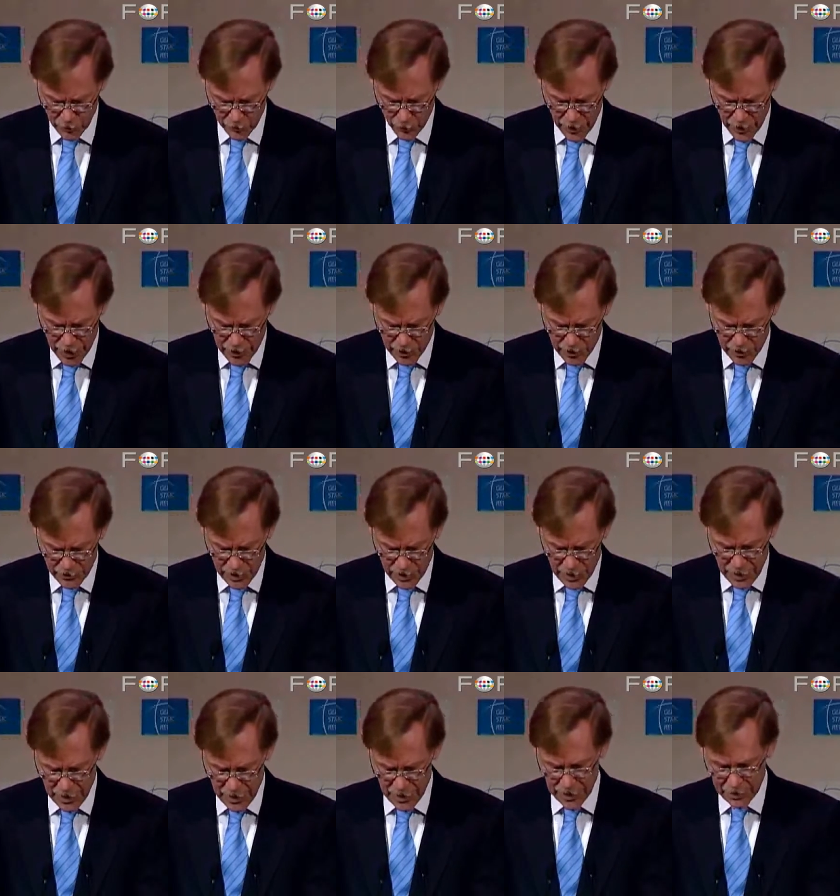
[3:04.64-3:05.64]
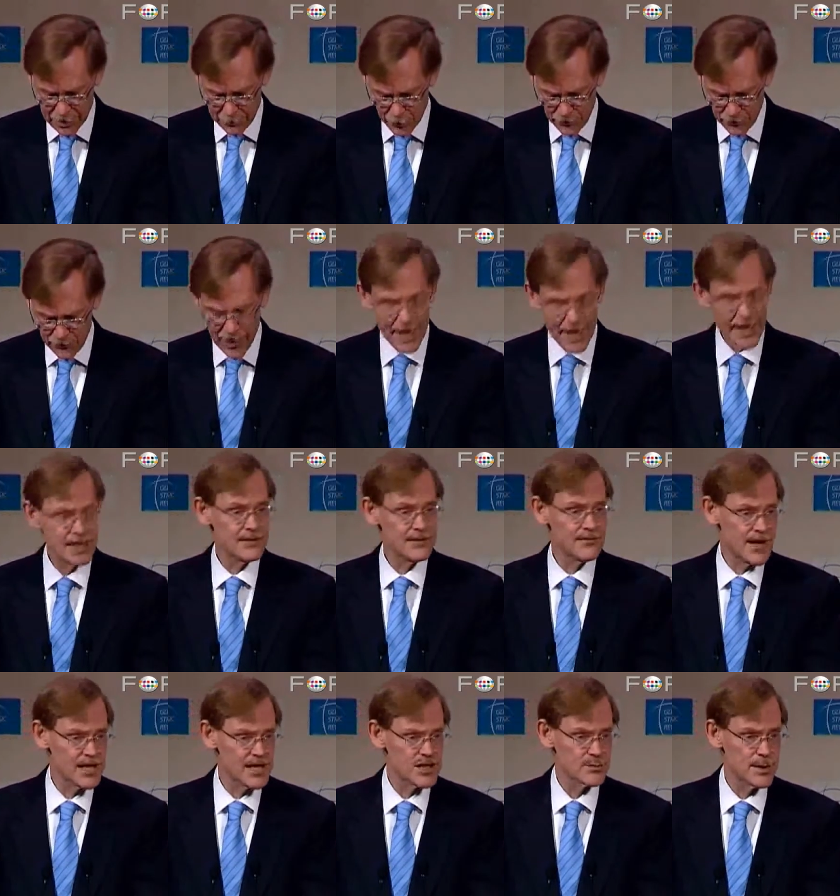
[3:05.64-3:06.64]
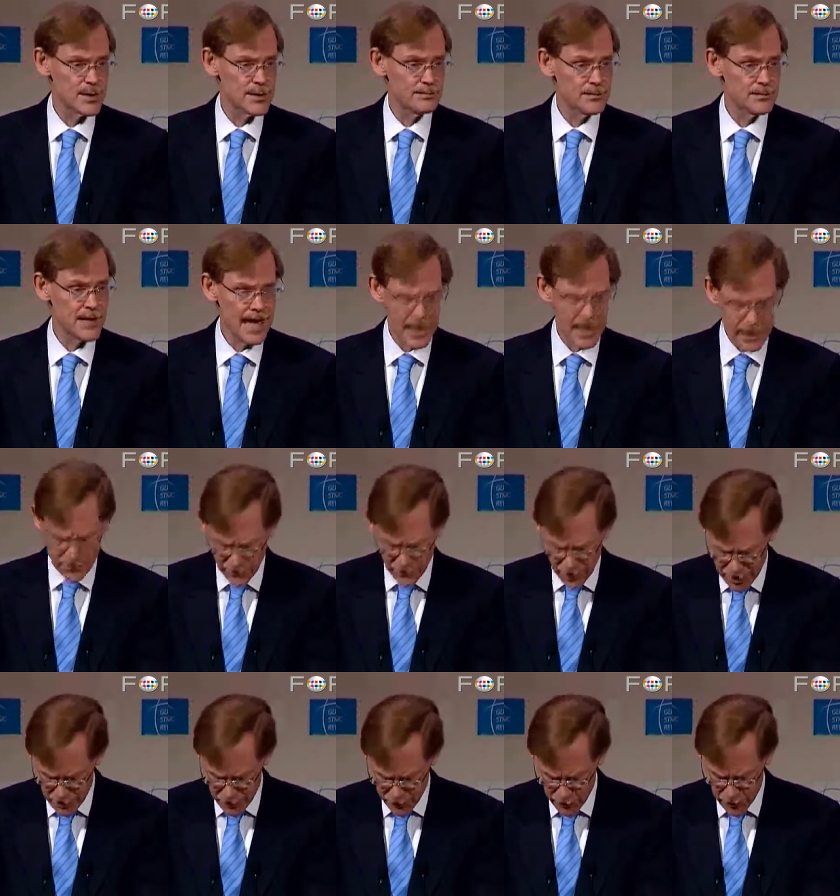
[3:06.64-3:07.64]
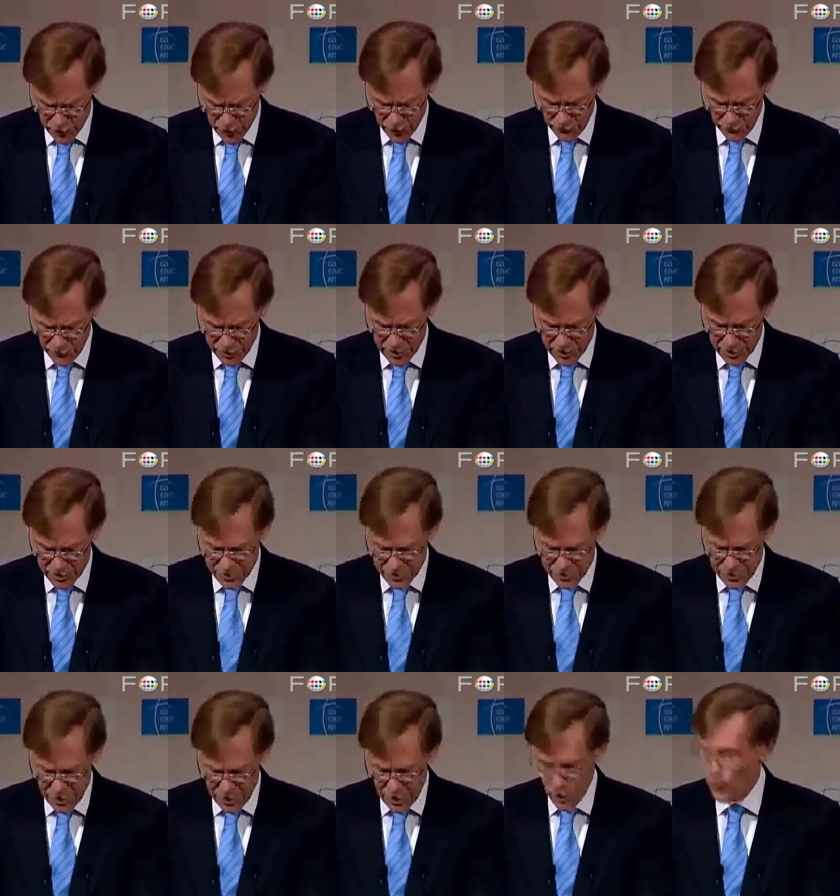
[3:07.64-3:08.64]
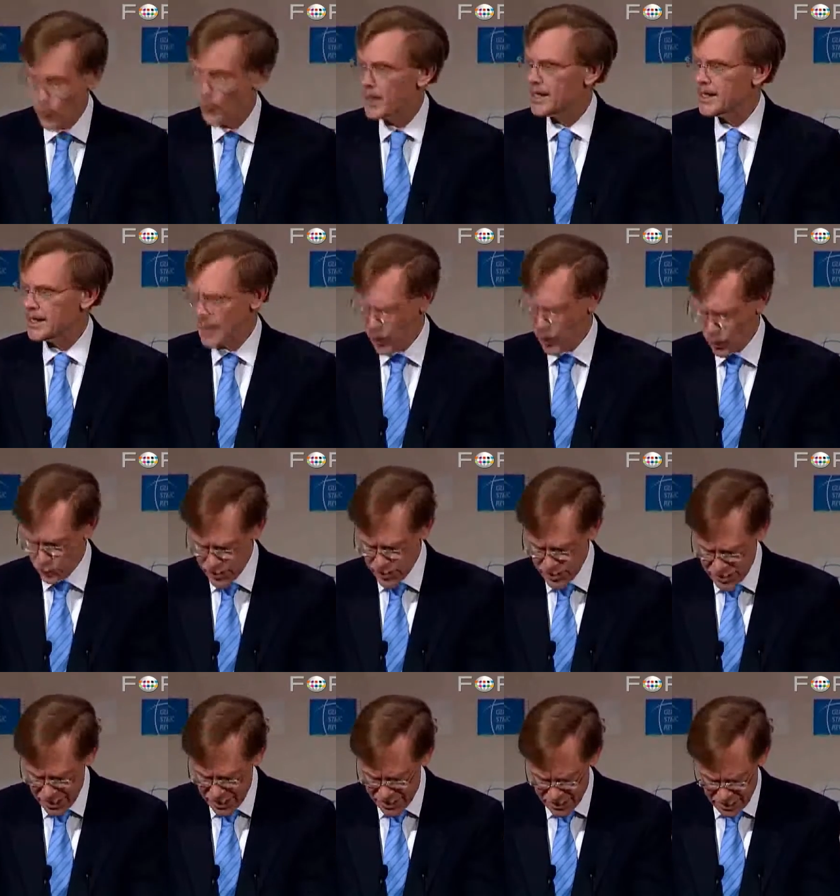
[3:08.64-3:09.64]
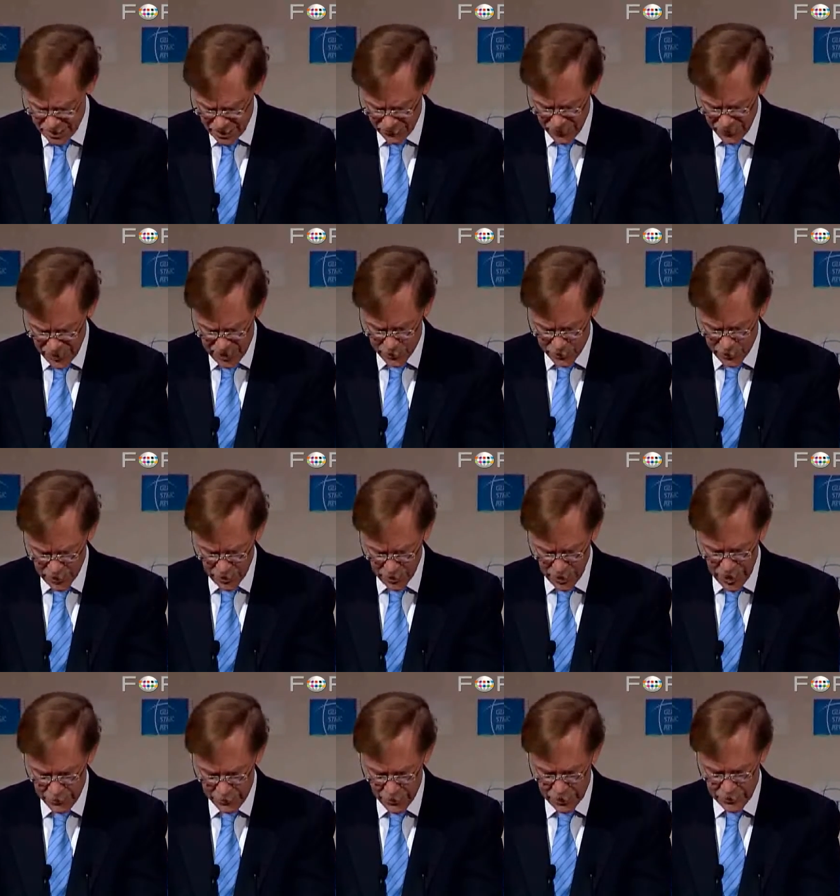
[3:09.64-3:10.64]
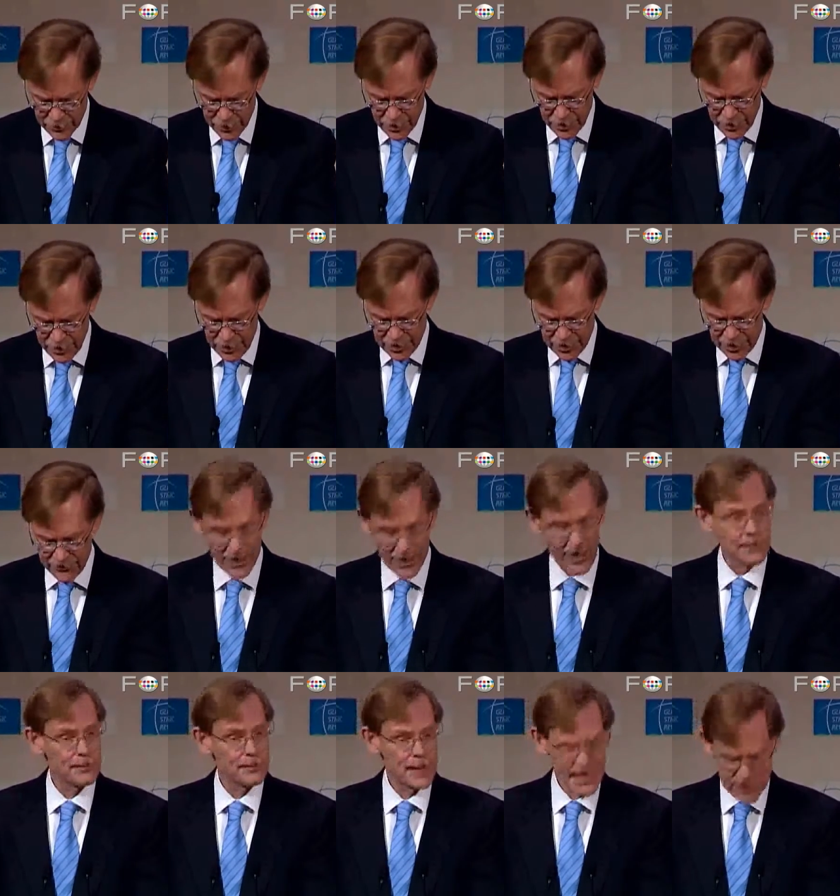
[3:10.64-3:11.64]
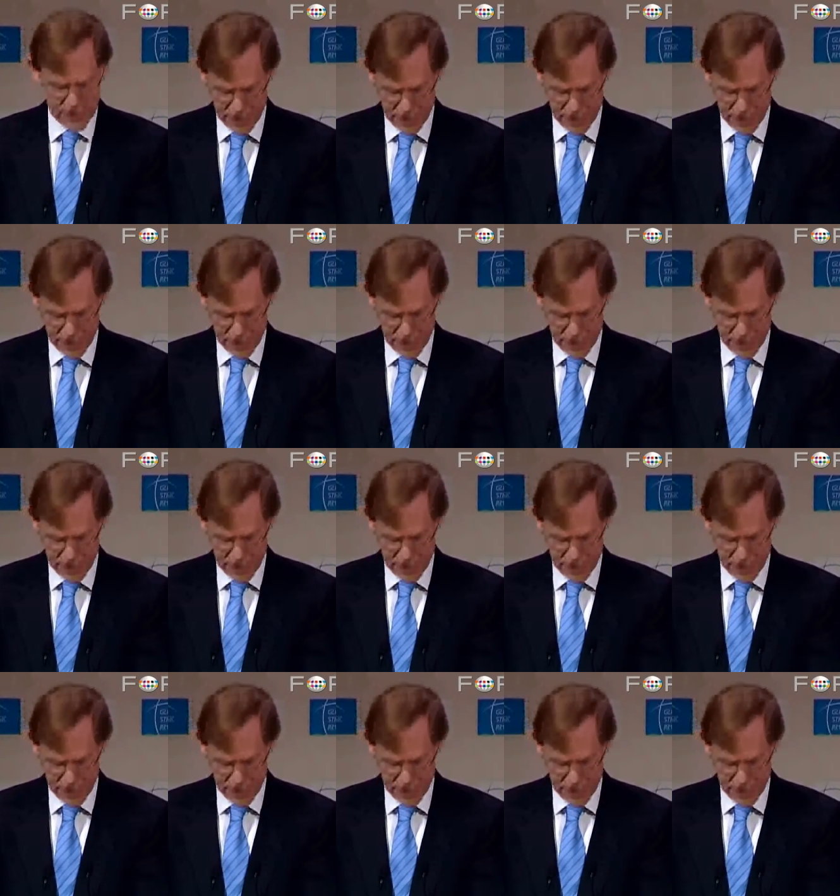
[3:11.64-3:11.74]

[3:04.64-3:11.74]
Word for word: Corporation, can provide investment and advisory services. We can help assess the investment climate, develop